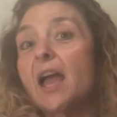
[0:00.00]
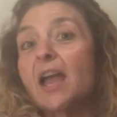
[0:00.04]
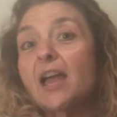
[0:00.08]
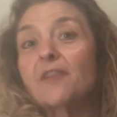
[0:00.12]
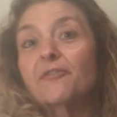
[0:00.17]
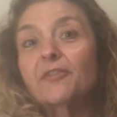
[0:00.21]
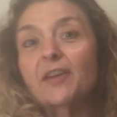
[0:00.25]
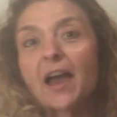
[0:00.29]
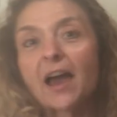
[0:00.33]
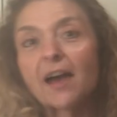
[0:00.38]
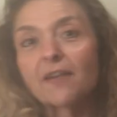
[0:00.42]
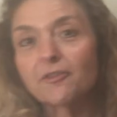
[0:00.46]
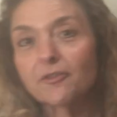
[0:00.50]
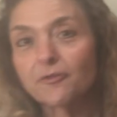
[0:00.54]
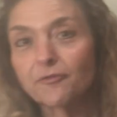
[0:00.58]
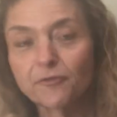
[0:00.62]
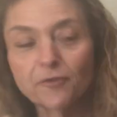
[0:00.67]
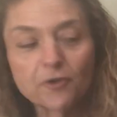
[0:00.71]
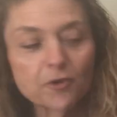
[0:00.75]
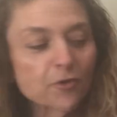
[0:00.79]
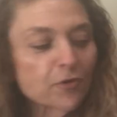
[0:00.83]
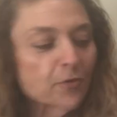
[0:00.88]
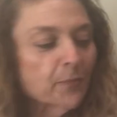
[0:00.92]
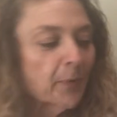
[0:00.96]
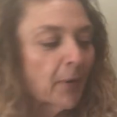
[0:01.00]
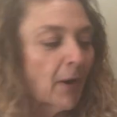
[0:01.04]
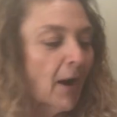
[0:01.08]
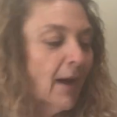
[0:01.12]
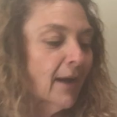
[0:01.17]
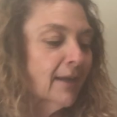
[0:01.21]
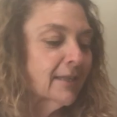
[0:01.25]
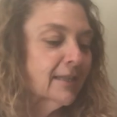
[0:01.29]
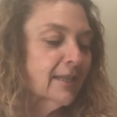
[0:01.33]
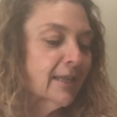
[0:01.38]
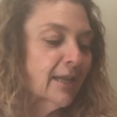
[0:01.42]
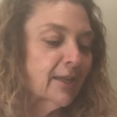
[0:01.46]
If you have a food
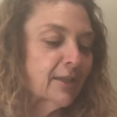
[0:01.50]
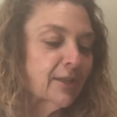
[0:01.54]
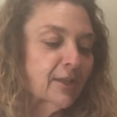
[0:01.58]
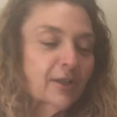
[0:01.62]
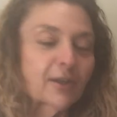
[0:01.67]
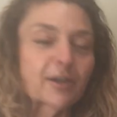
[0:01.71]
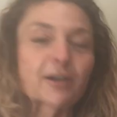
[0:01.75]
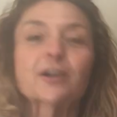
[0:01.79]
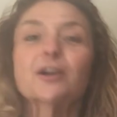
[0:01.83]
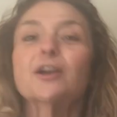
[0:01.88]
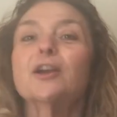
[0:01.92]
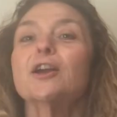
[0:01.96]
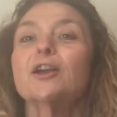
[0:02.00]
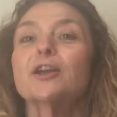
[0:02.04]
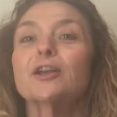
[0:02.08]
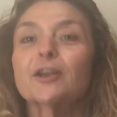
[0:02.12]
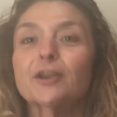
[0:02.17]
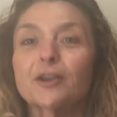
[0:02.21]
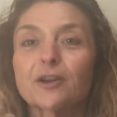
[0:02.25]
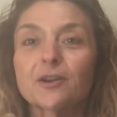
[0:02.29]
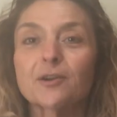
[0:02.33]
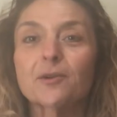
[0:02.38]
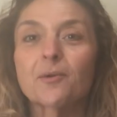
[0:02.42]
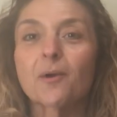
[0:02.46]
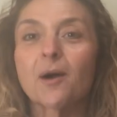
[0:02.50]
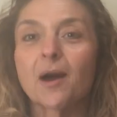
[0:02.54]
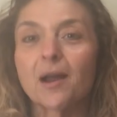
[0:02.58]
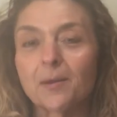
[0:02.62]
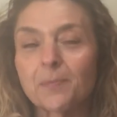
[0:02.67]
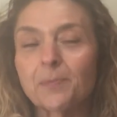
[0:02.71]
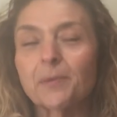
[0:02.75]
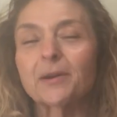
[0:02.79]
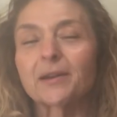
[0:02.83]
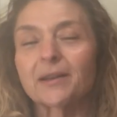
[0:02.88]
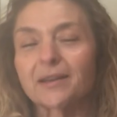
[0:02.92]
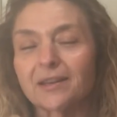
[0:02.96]
processor, you're gonna
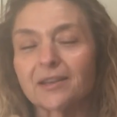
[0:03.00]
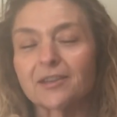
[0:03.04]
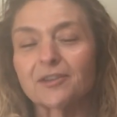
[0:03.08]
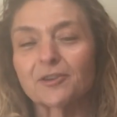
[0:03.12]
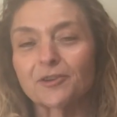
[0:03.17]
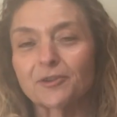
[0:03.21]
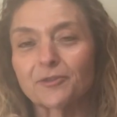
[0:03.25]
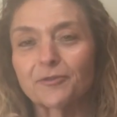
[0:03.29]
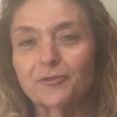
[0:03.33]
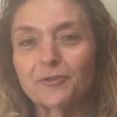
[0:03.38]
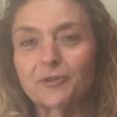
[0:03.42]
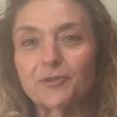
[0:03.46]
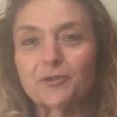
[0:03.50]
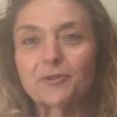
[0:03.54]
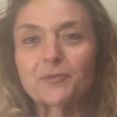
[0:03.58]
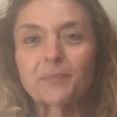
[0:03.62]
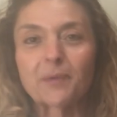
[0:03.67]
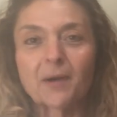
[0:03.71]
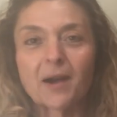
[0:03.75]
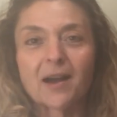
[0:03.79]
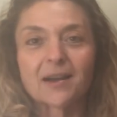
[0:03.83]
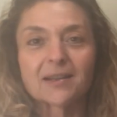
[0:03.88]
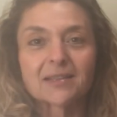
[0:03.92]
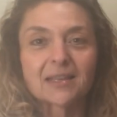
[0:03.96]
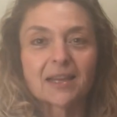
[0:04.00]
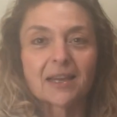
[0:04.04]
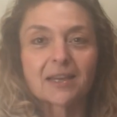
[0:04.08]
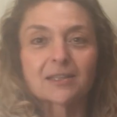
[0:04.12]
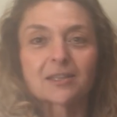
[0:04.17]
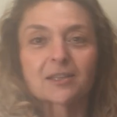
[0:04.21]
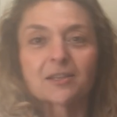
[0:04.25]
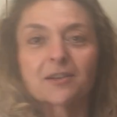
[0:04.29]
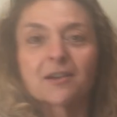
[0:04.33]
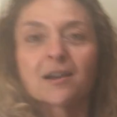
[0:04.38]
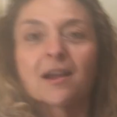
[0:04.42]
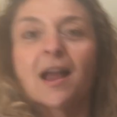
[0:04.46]
wanna put it in your food
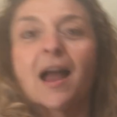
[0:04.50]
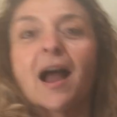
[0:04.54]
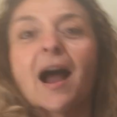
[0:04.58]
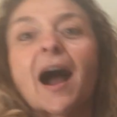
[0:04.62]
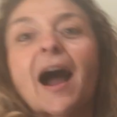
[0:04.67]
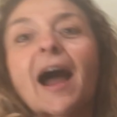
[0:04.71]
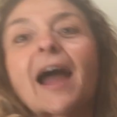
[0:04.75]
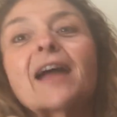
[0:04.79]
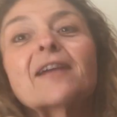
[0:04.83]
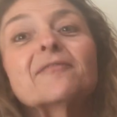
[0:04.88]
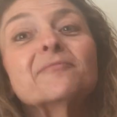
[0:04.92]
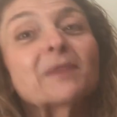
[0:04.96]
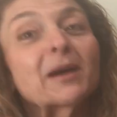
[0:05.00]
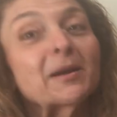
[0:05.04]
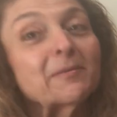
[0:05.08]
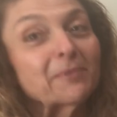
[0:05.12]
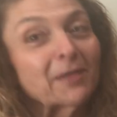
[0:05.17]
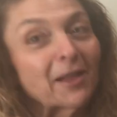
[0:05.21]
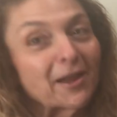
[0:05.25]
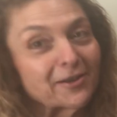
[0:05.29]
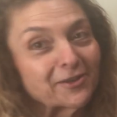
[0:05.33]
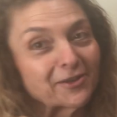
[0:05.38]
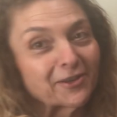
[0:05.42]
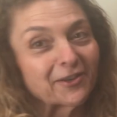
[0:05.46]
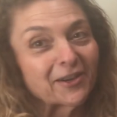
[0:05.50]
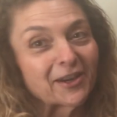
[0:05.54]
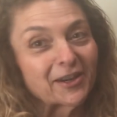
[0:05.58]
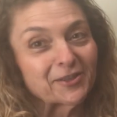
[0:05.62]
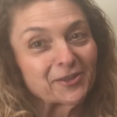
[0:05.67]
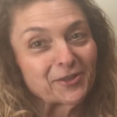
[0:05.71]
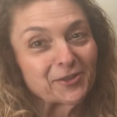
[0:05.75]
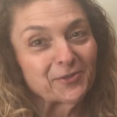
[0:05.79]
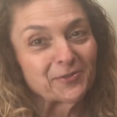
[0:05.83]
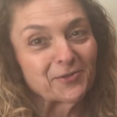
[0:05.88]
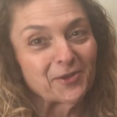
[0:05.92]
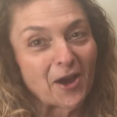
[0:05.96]
processor. I have my blender,
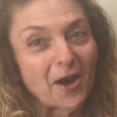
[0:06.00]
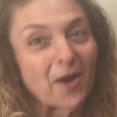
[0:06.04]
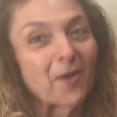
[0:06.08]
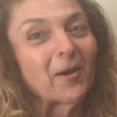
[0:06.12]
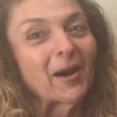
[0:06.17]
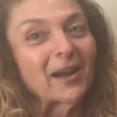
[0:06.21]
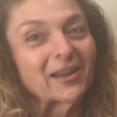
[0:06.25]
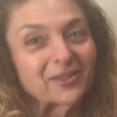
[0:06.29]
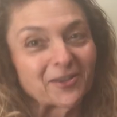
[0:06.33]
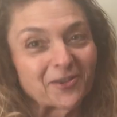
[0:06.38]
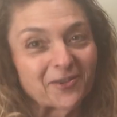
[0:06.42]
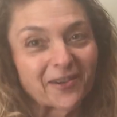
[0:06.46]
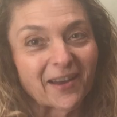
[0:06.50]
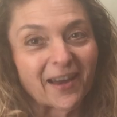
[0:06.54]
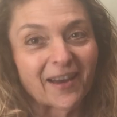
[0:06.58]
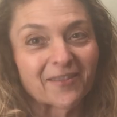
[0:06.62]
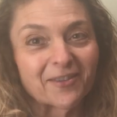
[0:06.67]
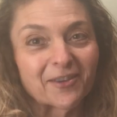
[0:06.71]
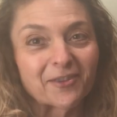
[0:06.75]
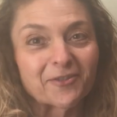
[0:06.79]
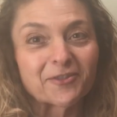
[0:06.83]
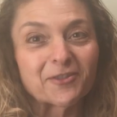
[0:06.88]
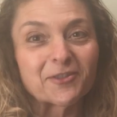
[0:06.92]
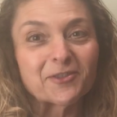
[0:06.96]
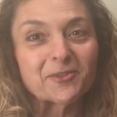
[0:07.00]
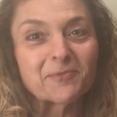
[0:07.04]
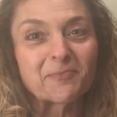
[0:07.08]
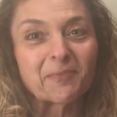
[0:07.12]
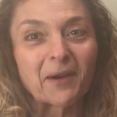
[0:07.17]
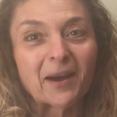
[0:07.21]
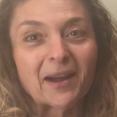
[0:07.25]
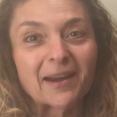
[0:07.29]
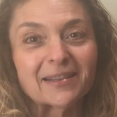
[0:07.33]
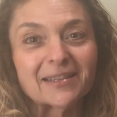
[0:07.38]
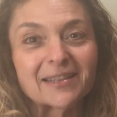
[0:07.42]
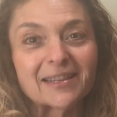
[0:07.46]
as you know, I don't have a food
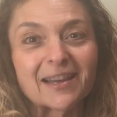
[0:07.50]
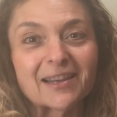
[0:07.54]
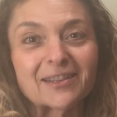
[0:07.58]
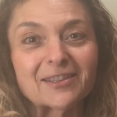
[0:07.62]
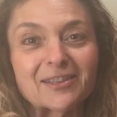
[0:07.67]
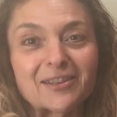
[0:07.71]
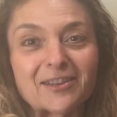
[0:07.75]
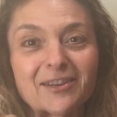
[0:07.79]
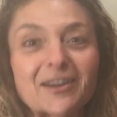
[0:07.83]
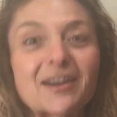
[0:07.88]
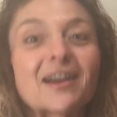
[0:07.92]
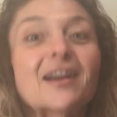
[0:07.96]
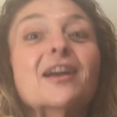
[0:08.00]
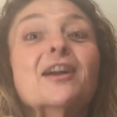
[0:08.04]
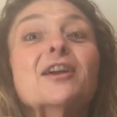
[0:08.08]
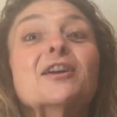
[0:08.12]
processor.